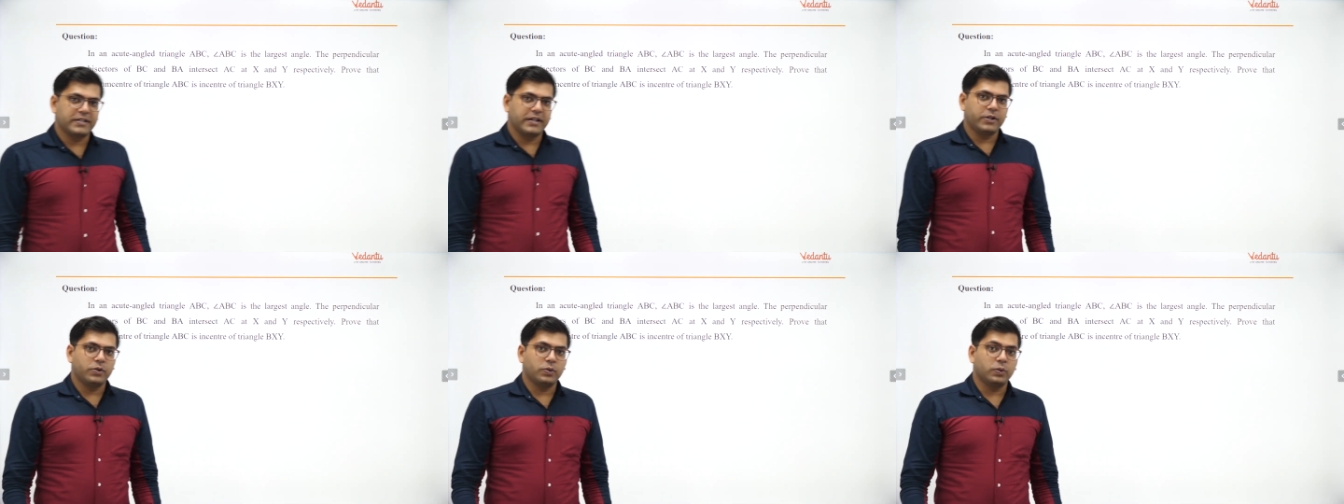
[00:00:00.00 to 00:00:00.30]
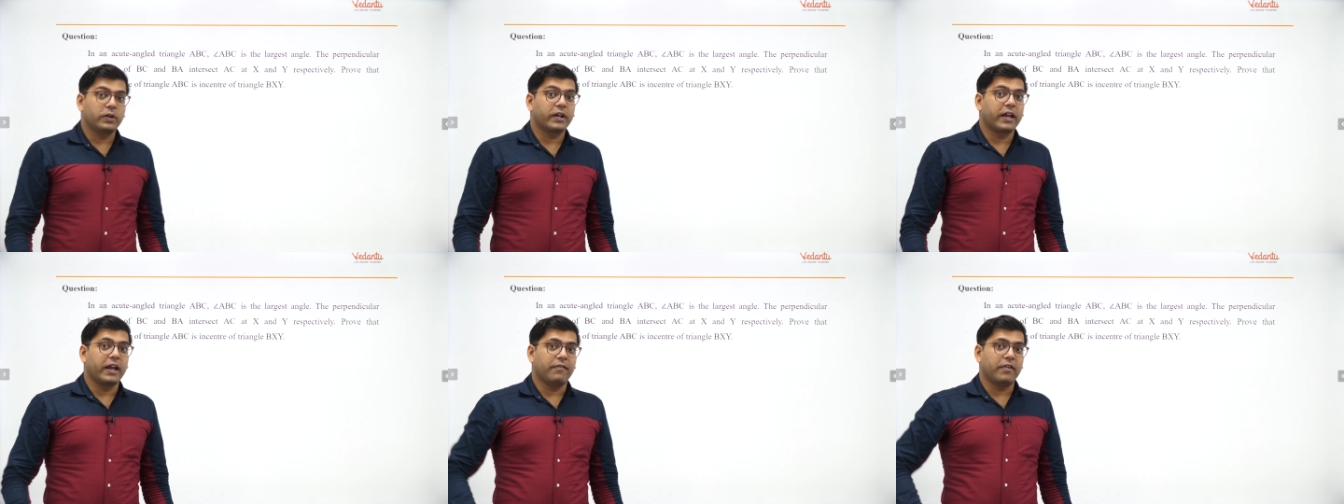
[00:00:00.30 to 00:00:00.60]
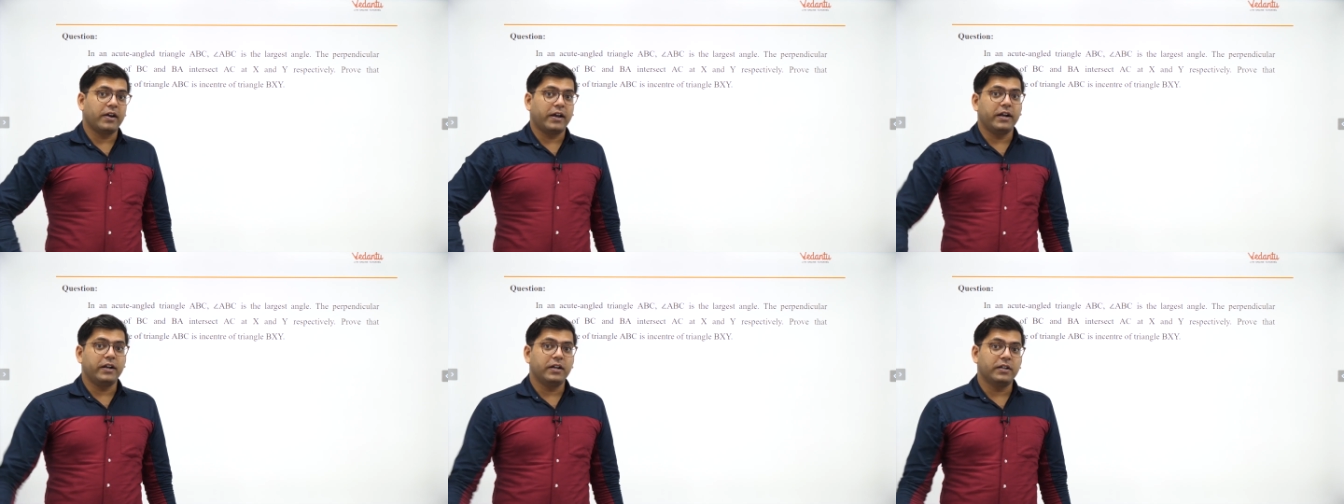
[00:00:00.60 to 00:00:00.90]
said you gave
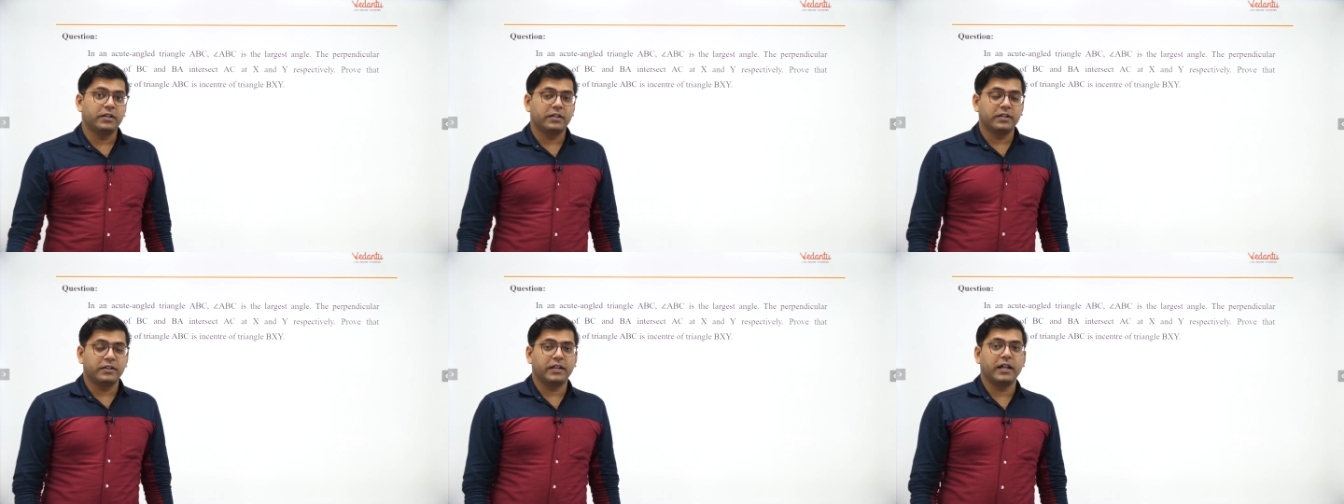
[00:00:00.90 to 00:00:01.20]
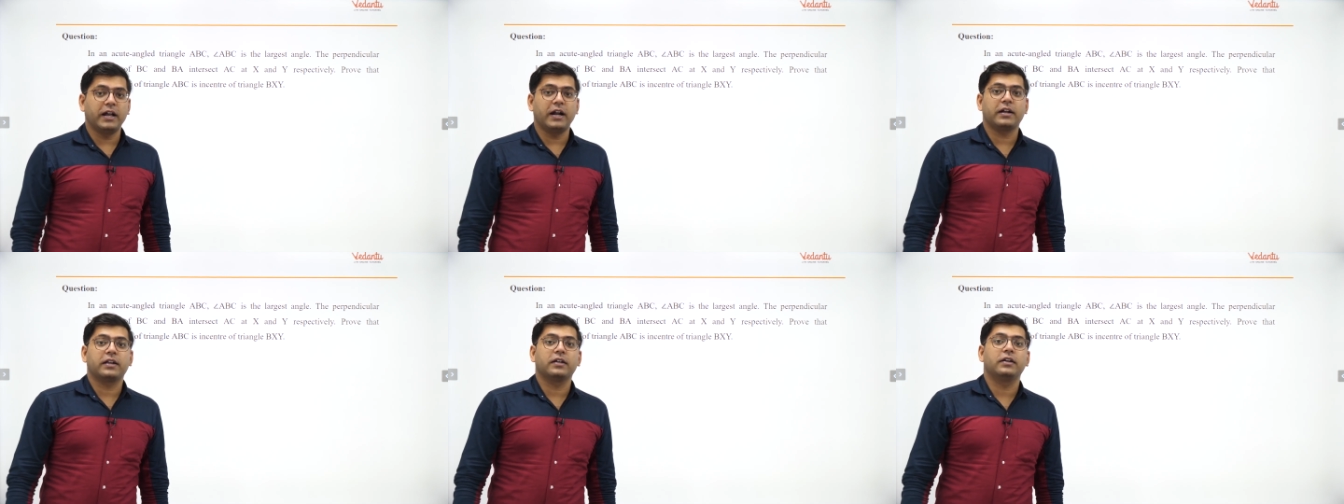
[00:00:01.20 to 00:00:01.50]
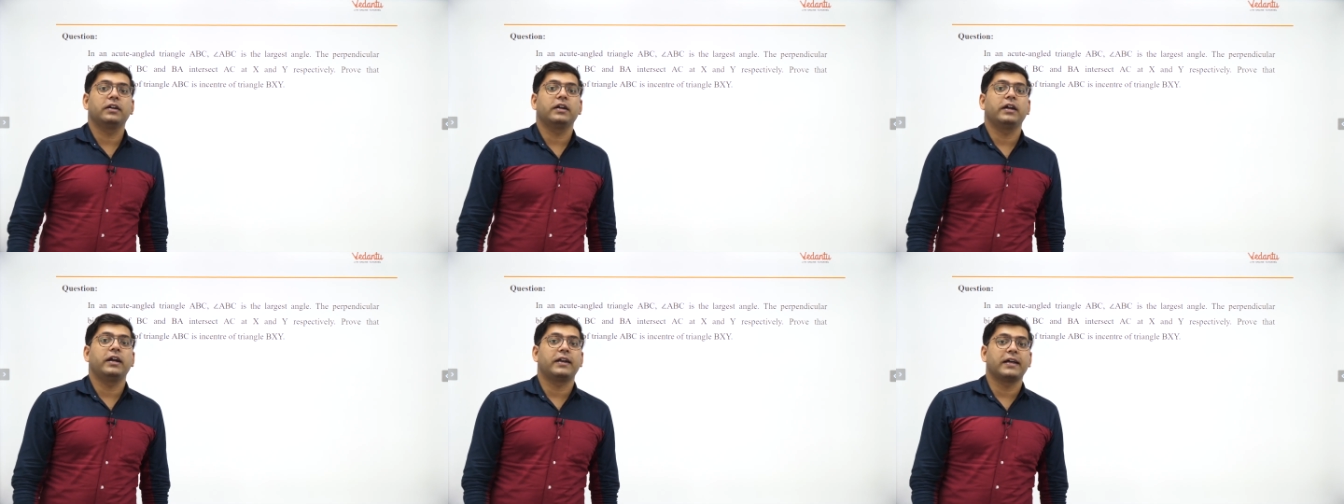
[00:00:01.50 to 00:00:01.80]
a hint that
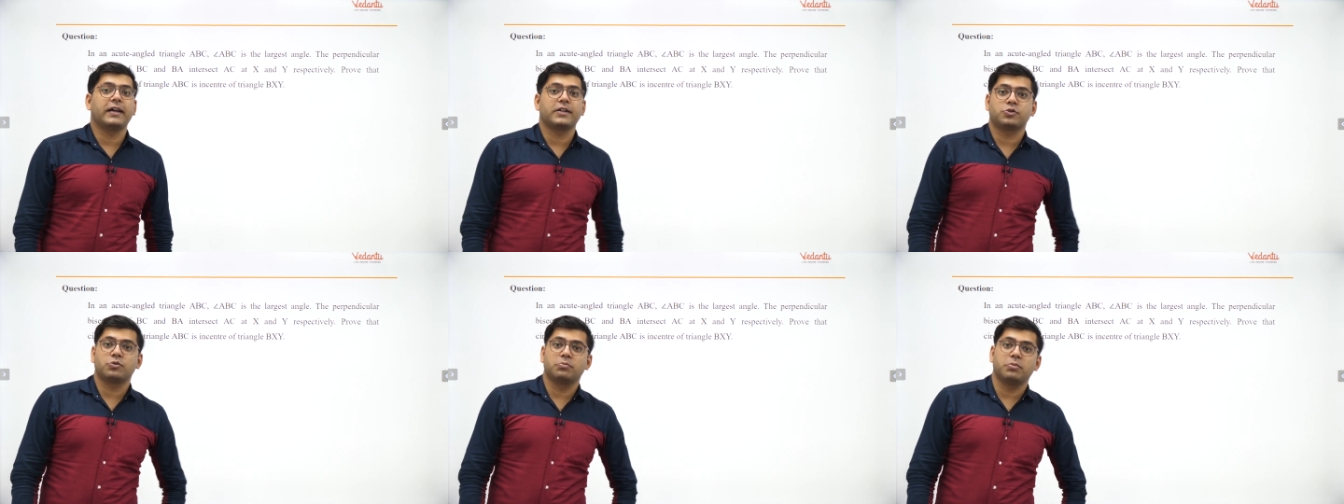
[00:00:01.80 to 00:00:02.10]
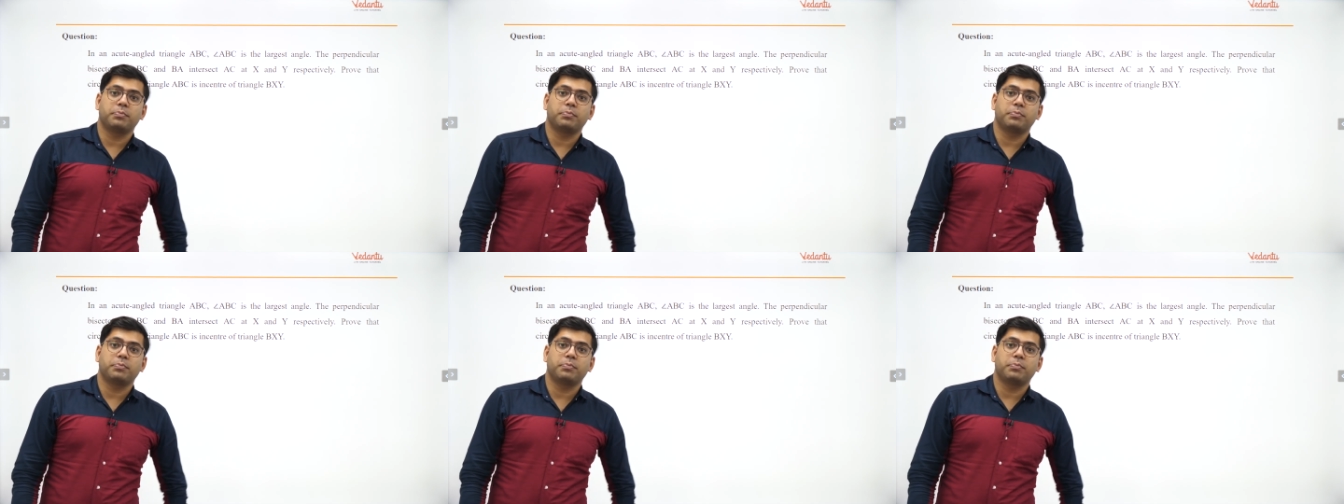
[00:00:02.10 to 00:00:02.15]
it has to